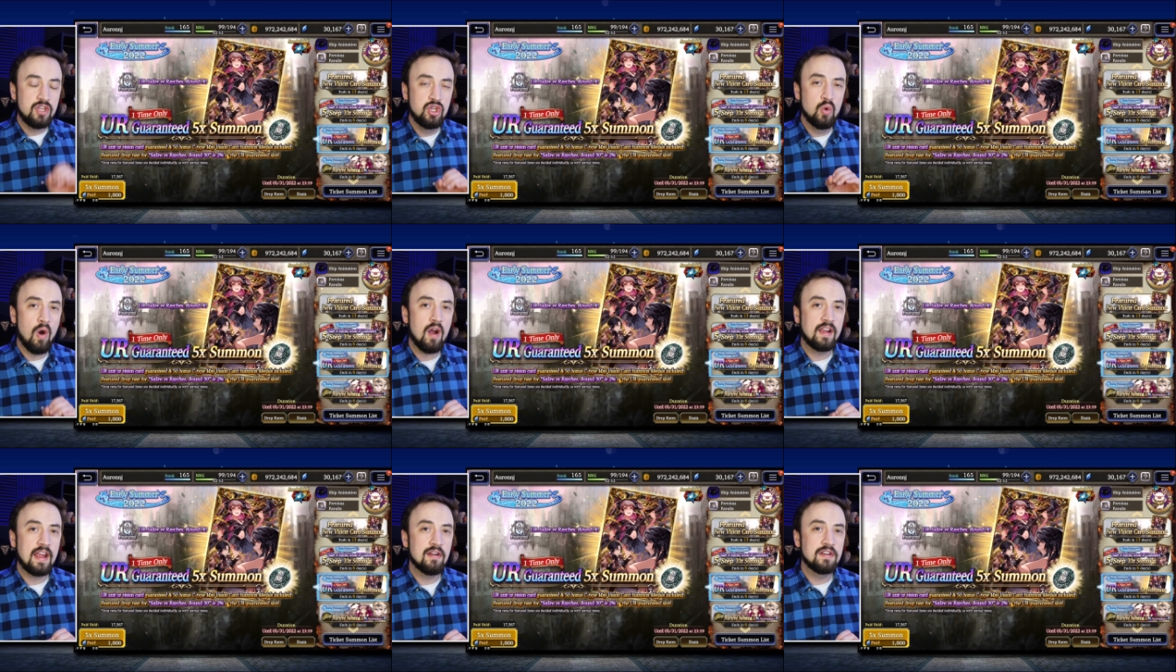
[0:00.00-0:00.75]
The
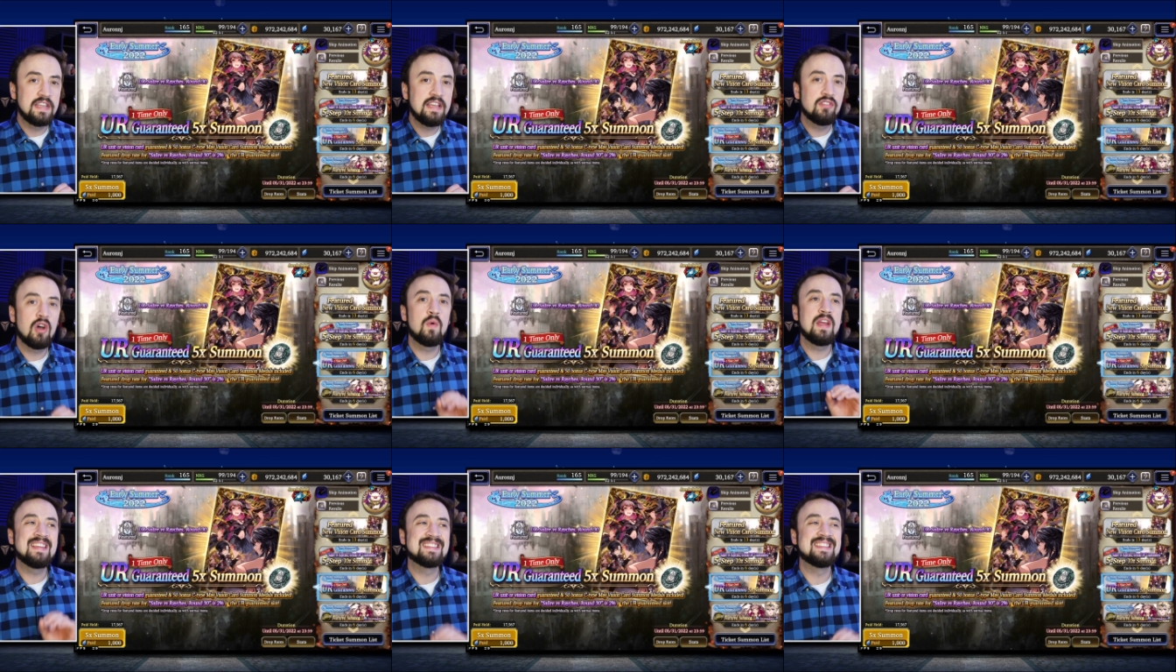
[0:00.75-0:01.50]
UR guaranteed
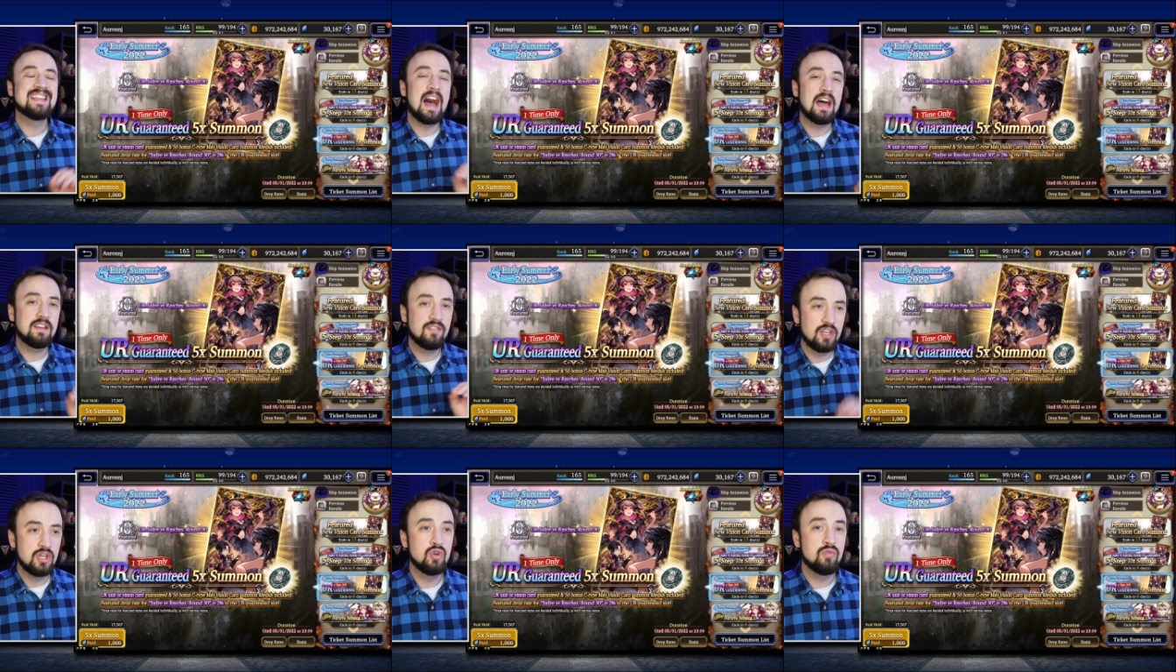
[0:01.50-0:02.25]
though is not
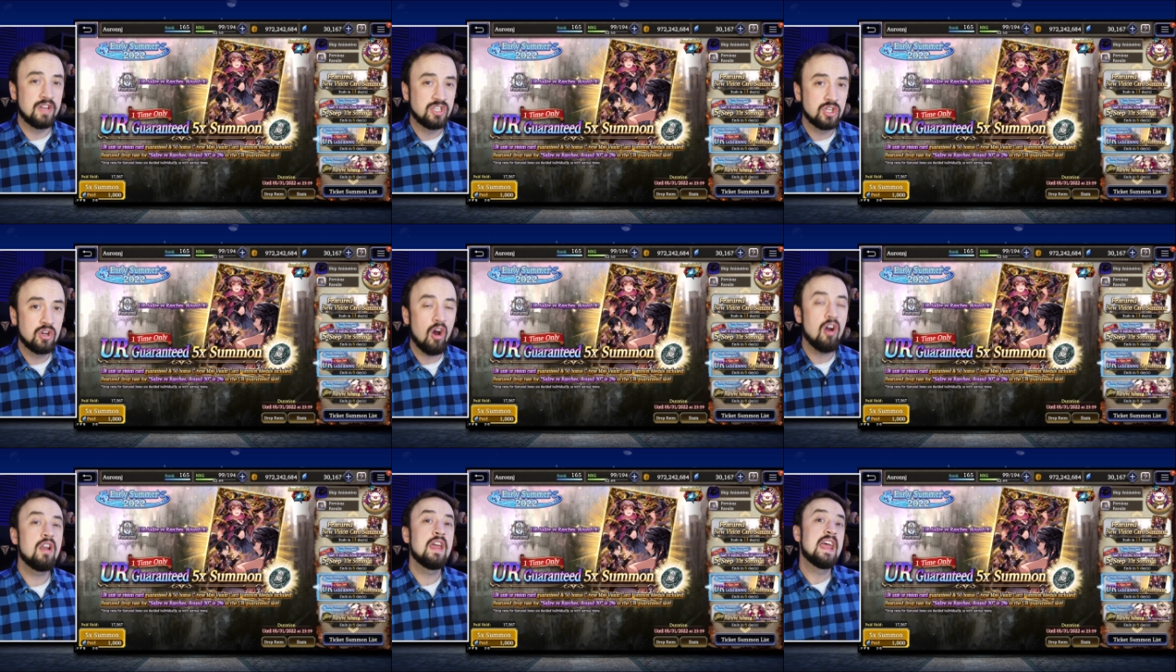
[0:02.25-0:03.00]
the new vision
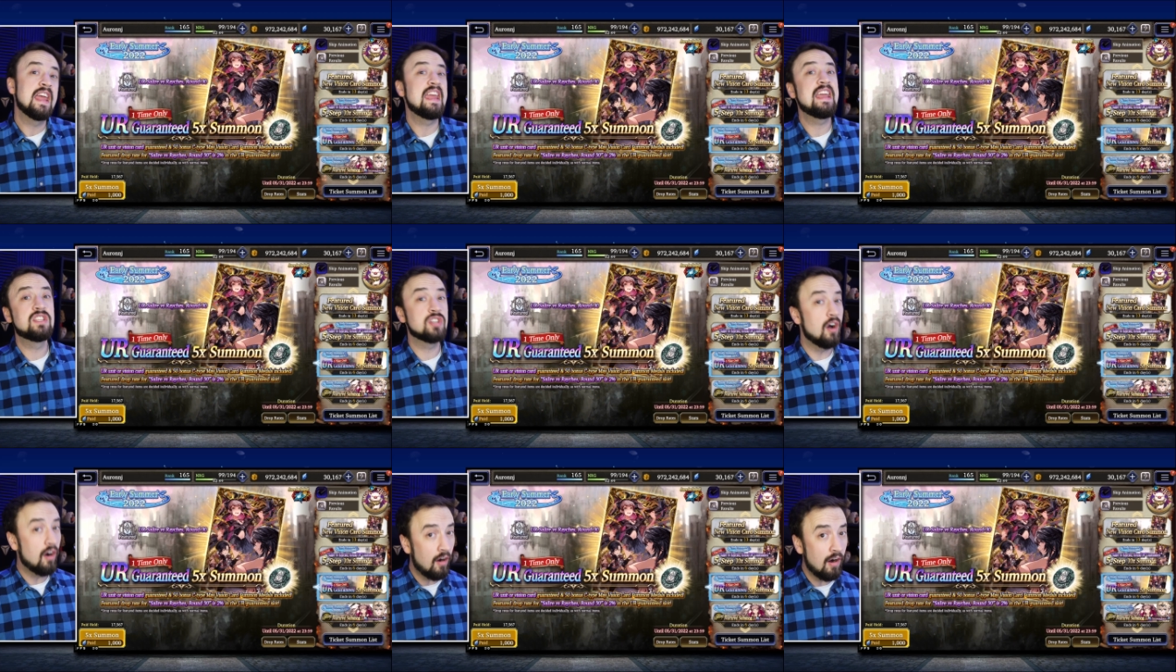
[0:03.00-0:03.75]
card,
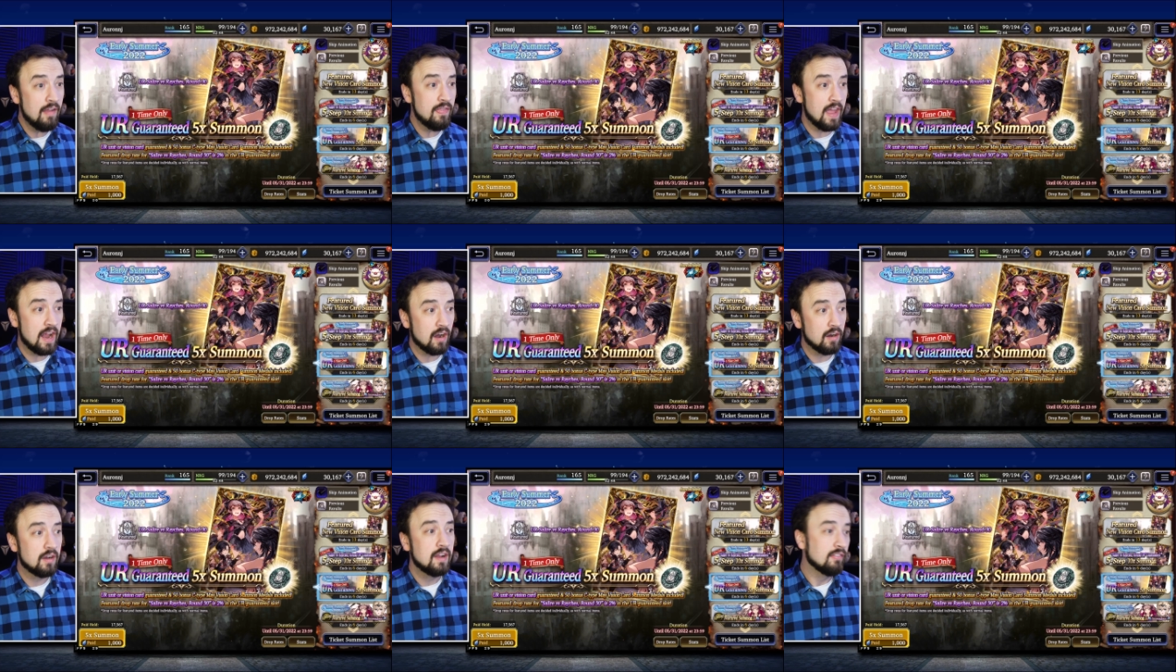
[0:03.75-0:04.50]
it's on
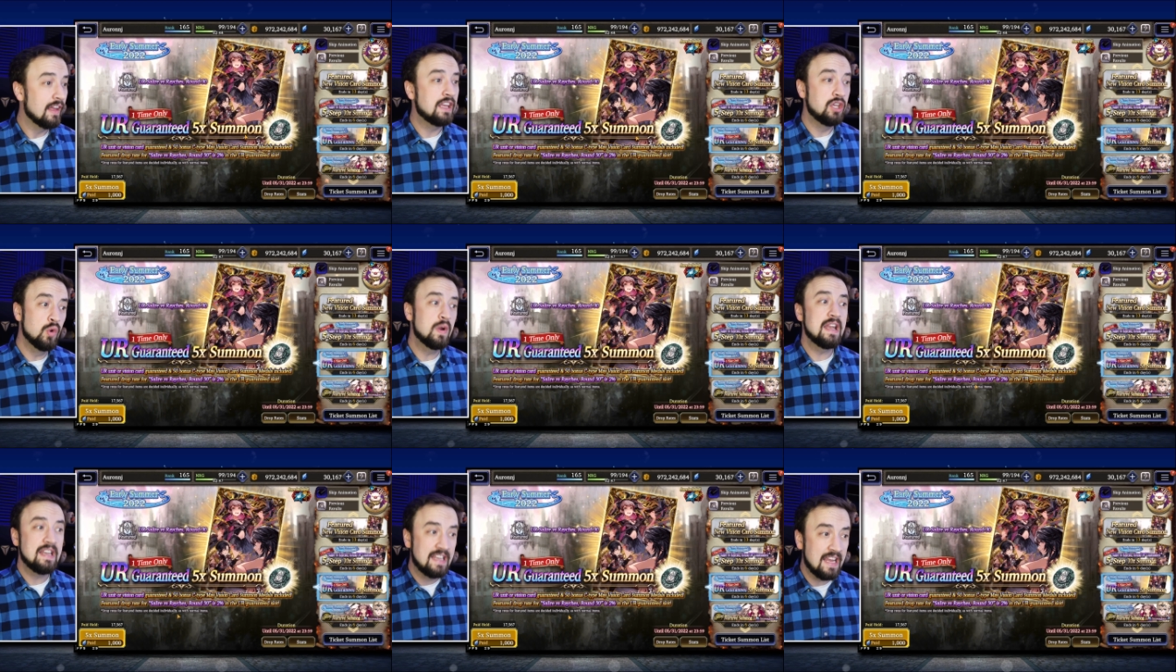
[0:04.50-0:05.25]
there, like you
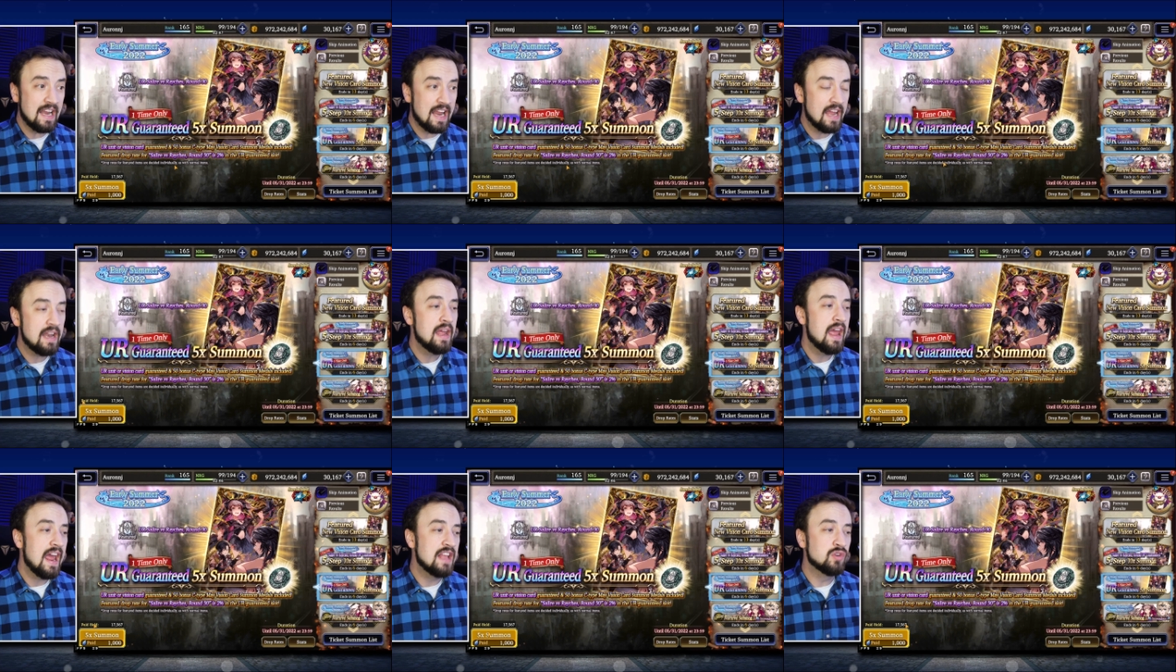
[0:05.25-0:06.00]
can get it,
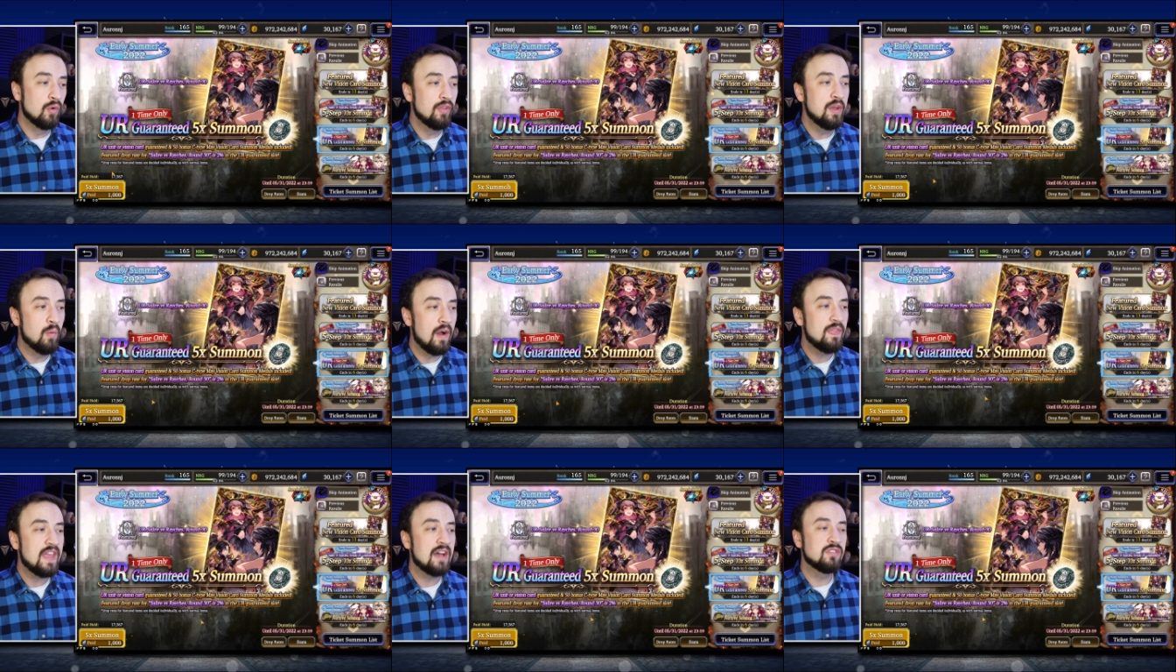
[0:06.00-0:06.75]
it's only
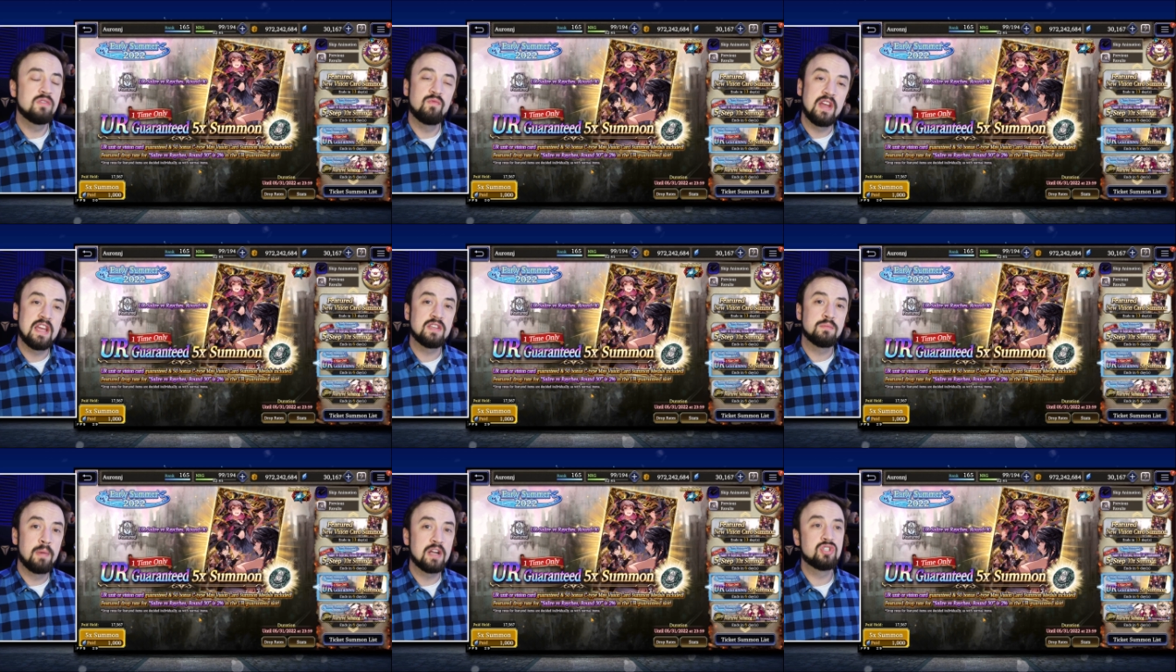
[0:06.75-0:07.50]
1000
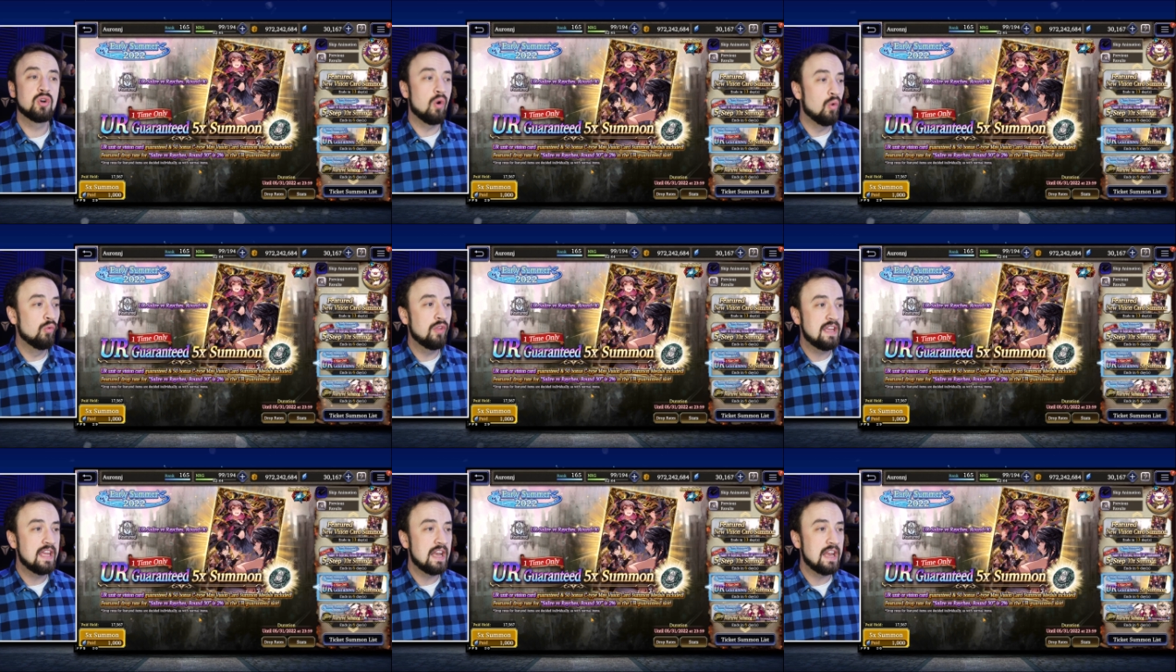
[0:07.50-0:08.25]
viz, but you're only